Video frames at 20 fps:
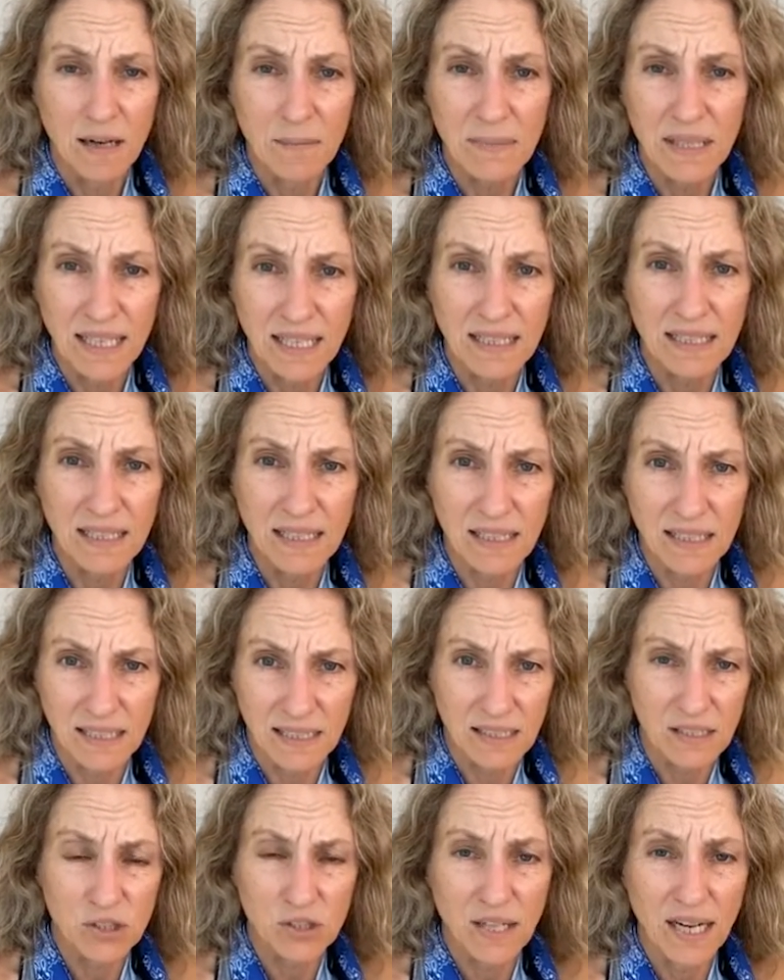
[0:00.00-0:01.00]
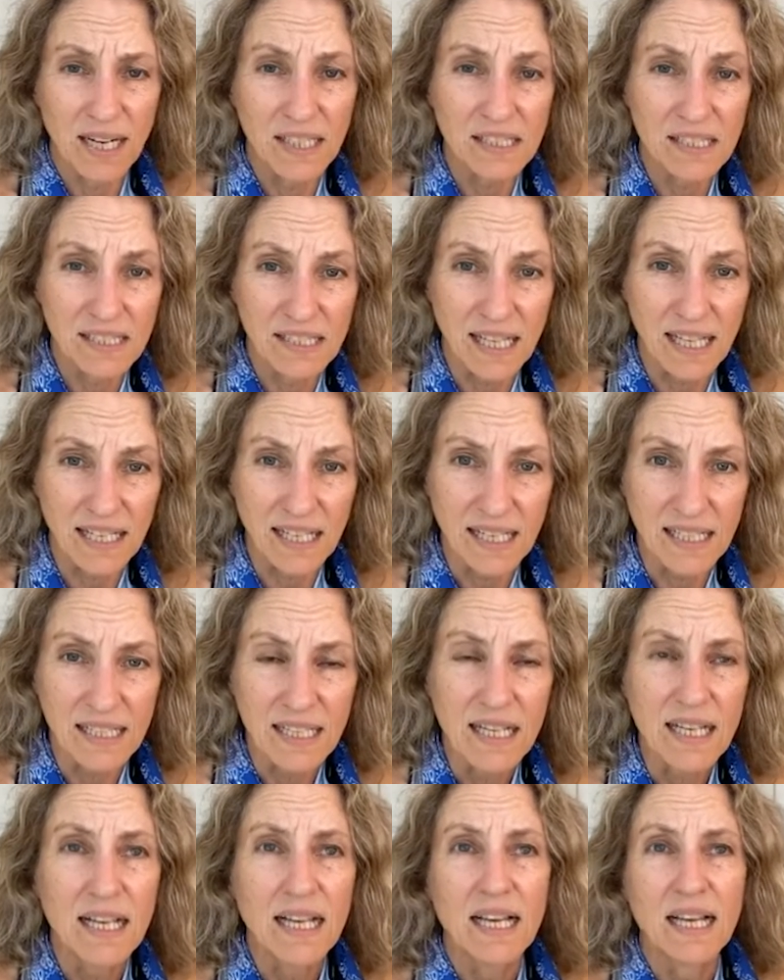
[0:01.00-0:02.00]
in the trial setting,
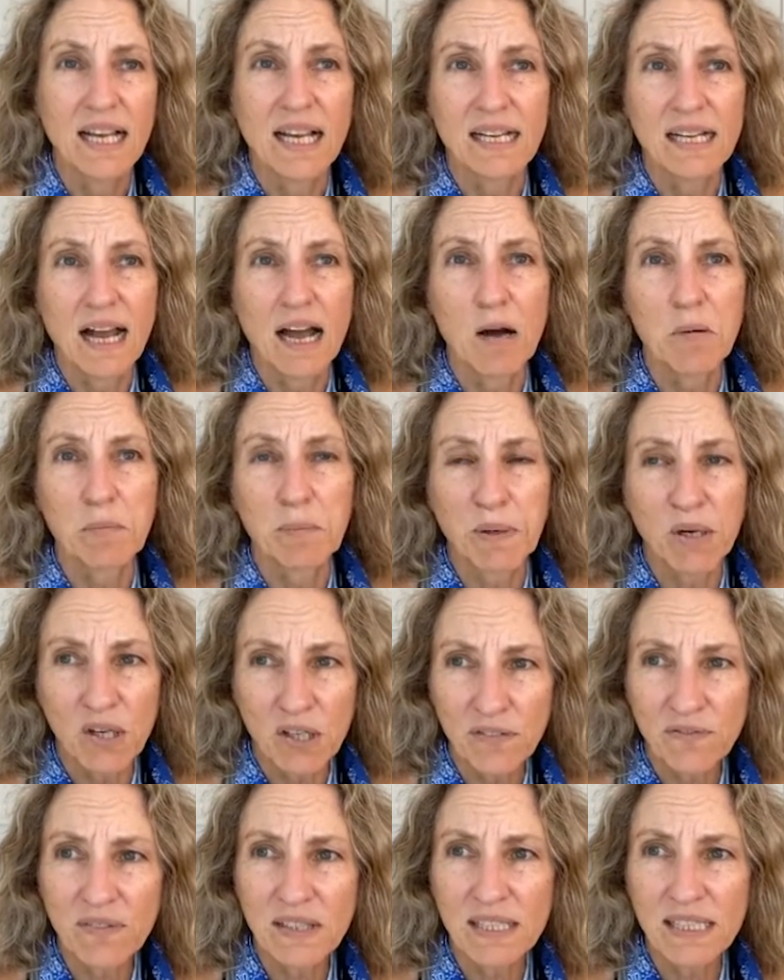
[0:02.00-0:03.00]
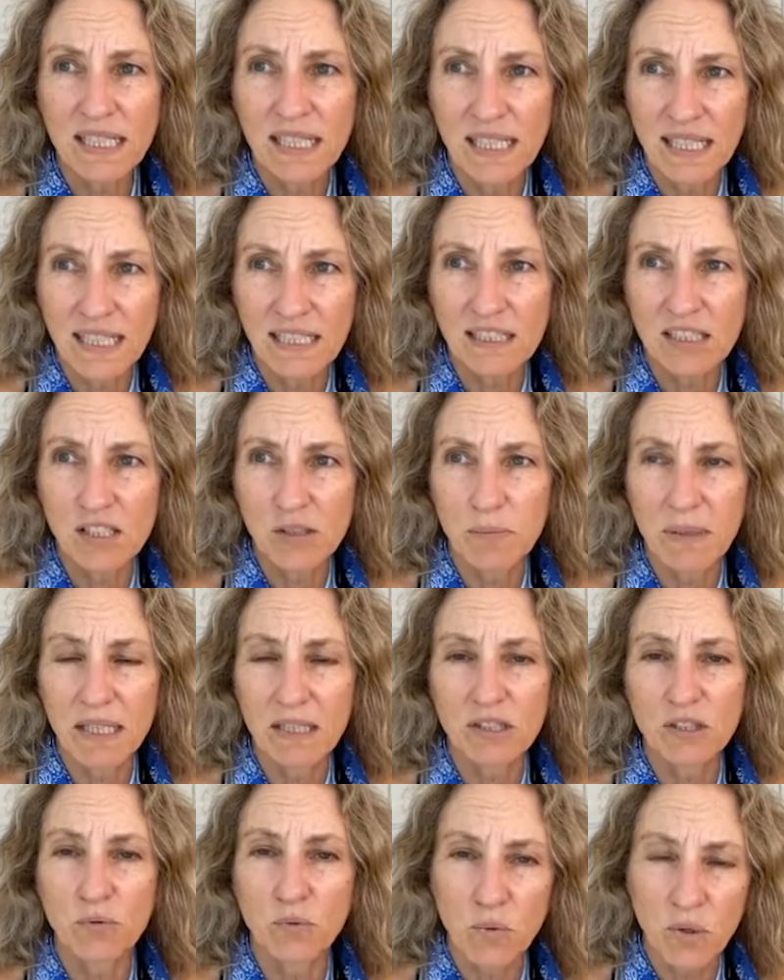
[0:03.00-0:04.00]
and how perfect it is to be able
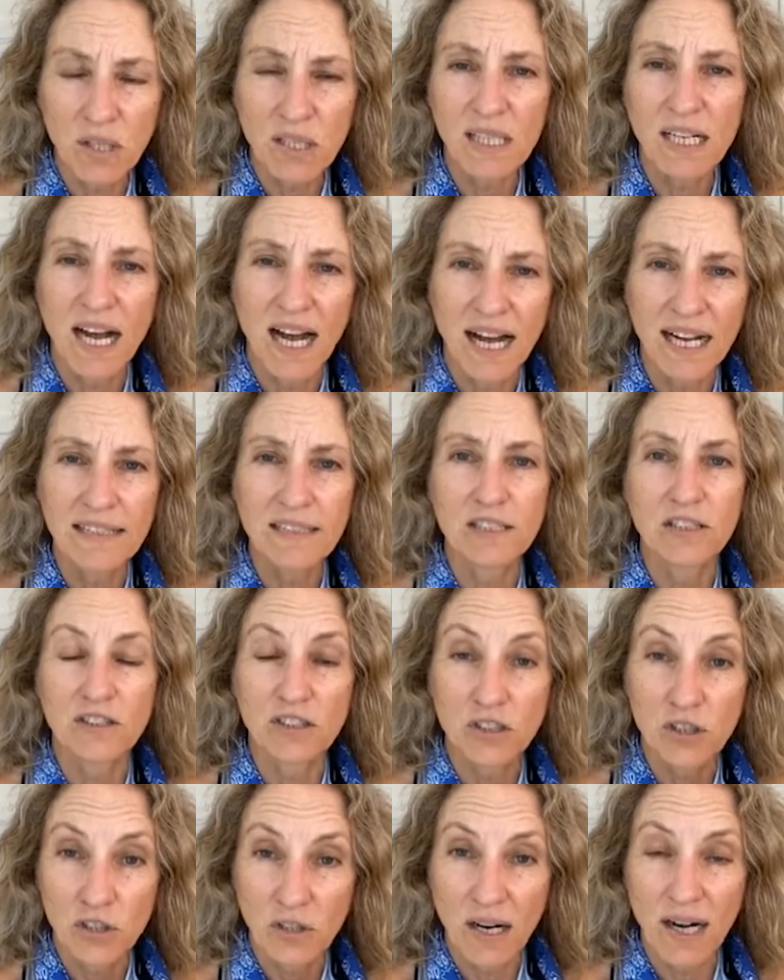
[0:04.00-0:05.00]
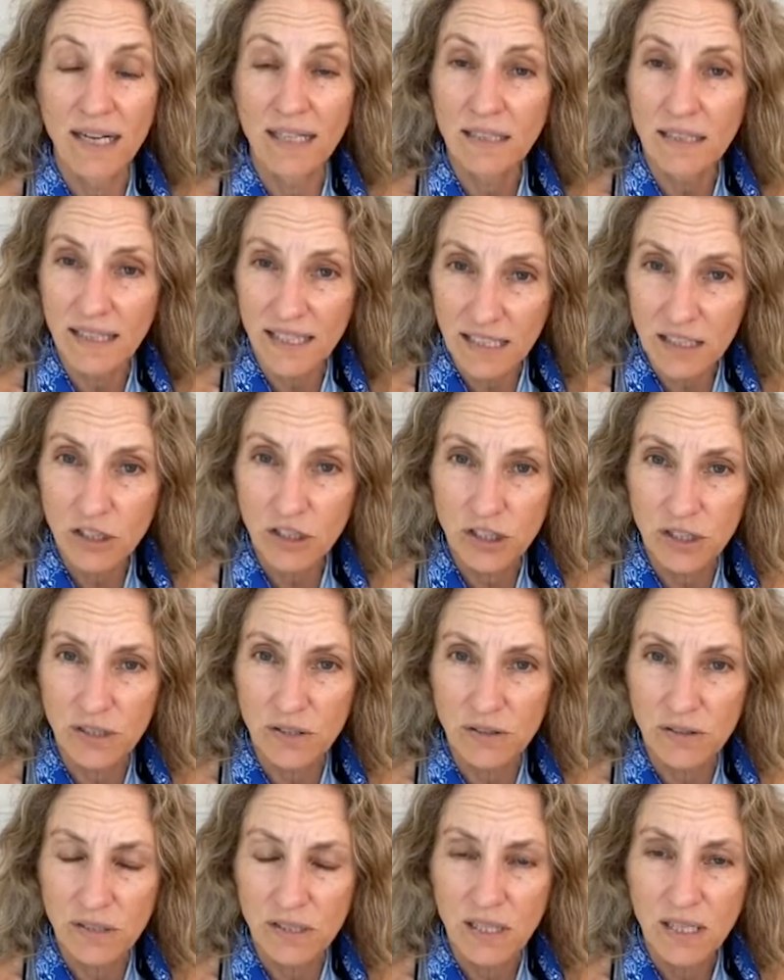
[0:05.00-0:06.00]
to work on your trial
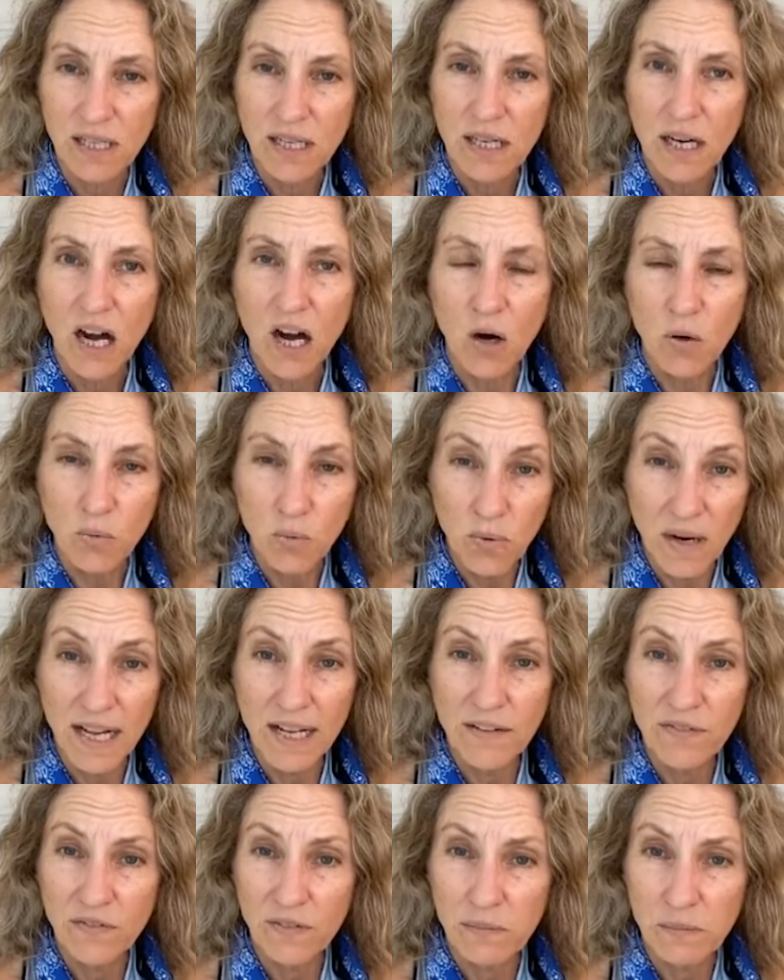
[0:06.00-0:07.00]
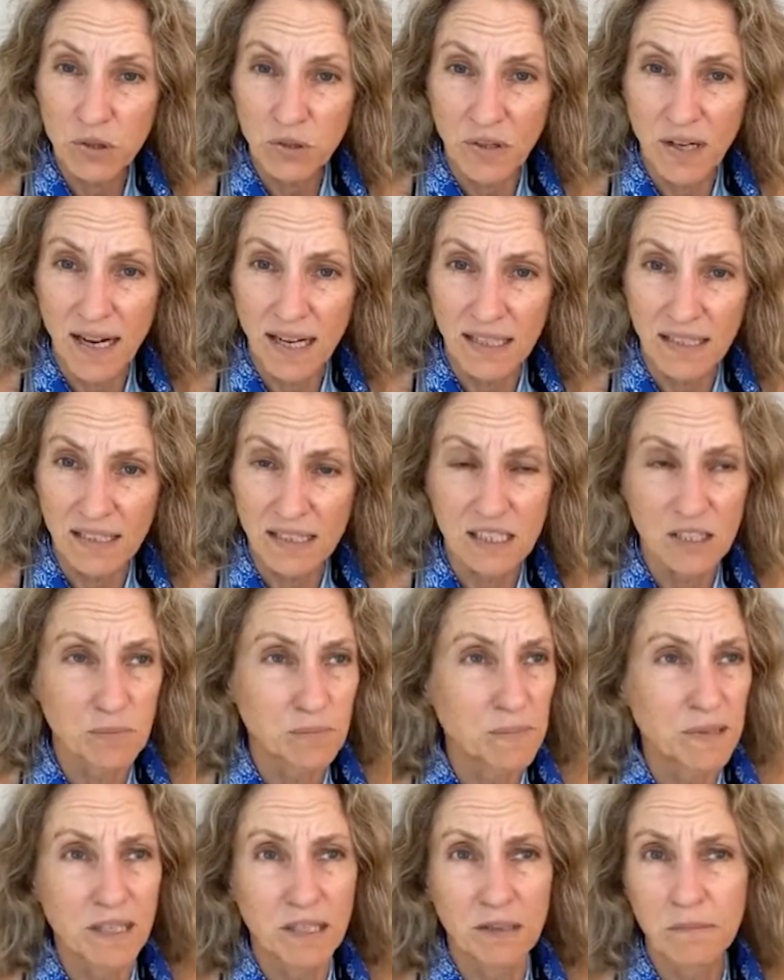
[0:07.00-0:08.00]
issues away from trials.
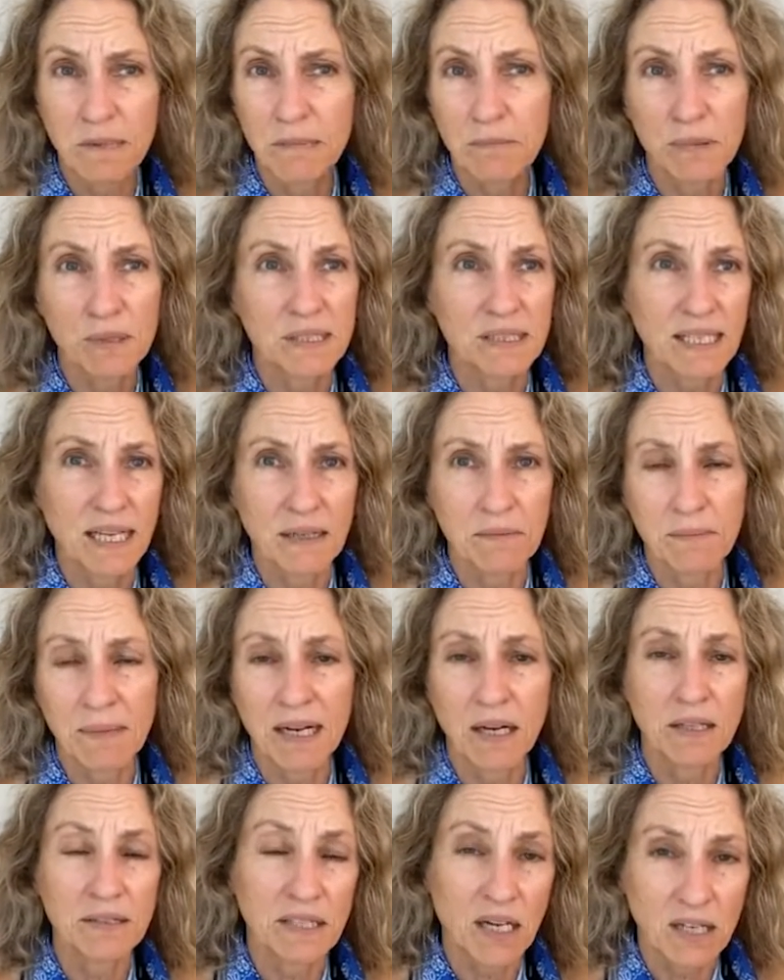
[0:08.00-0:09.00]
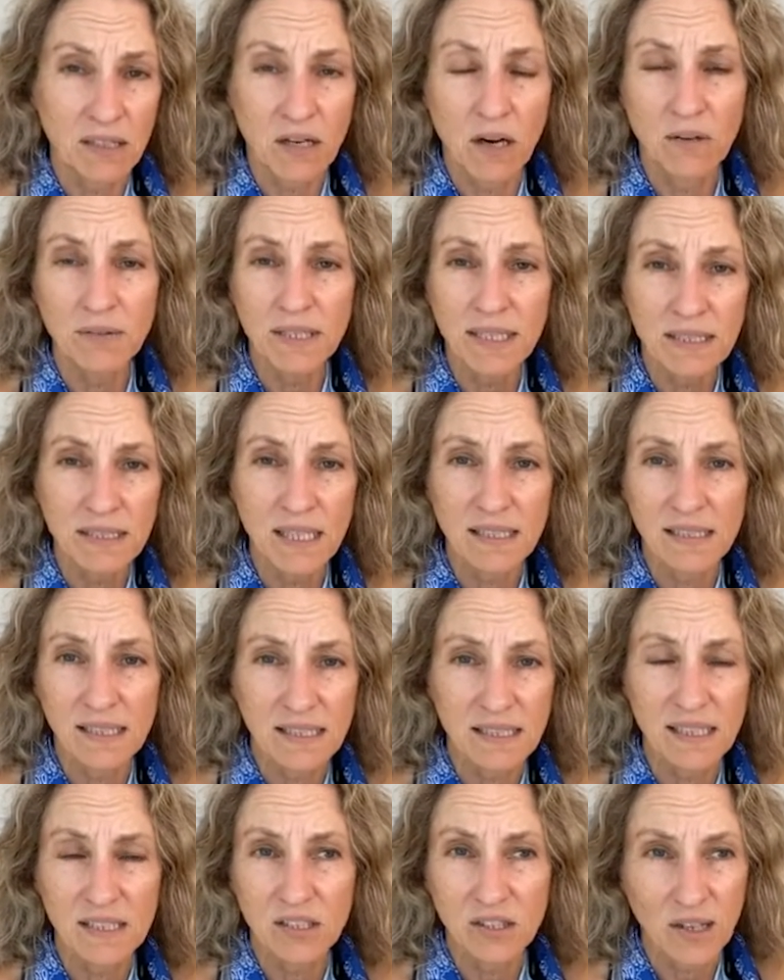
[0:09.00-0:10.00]
Because people say my dog only does
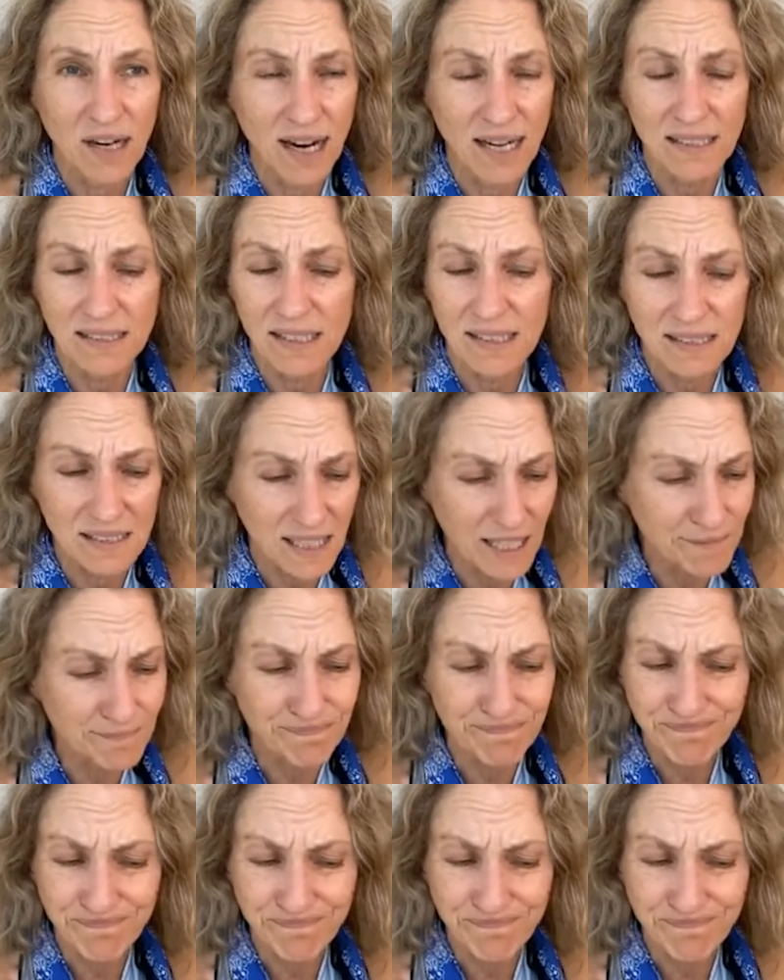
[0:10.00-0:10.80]
this at trials. It's like,